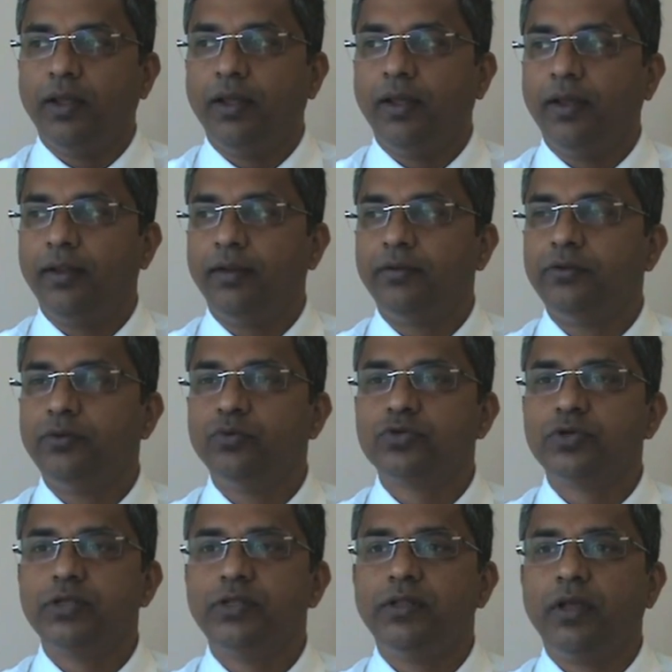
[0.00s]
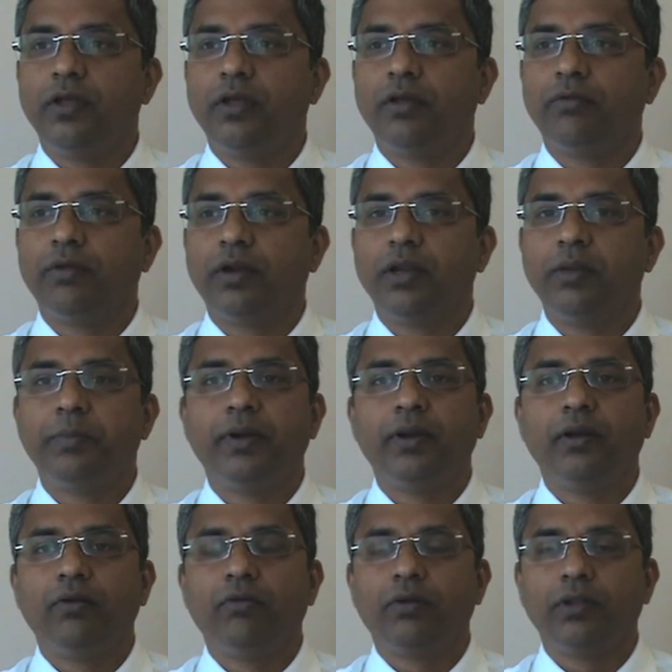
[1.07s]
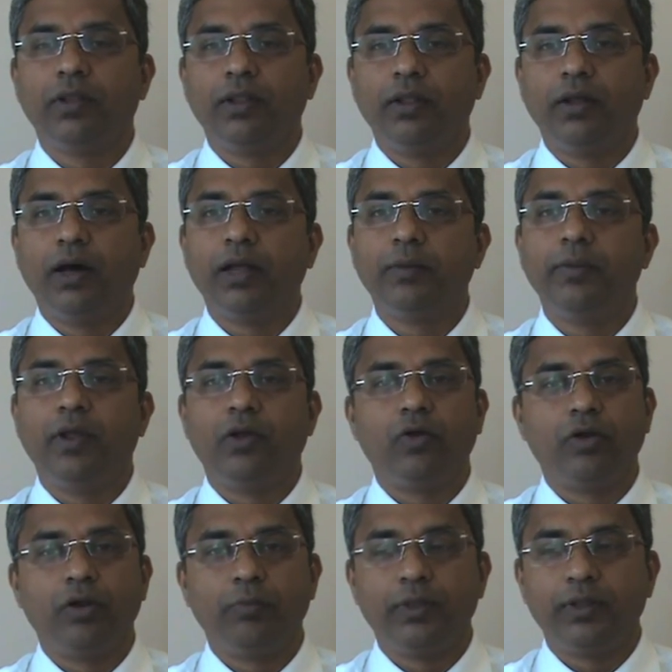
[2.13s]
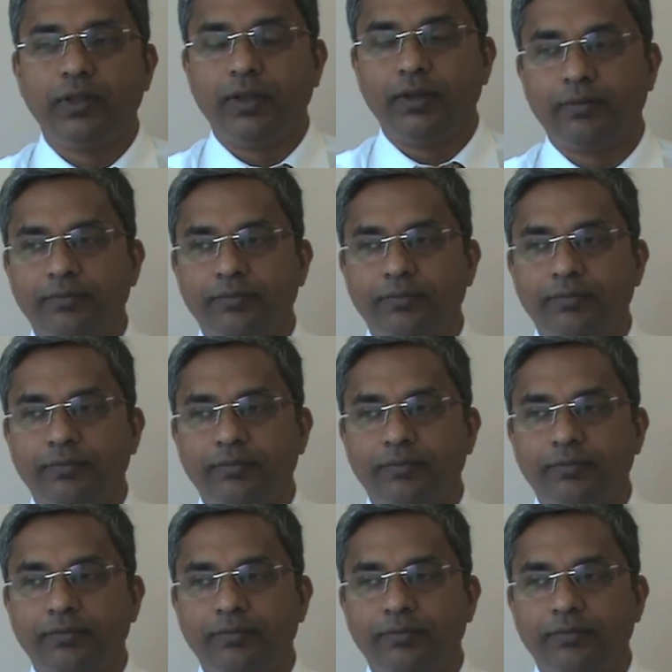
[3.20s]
and usually they are dependent on the army economy there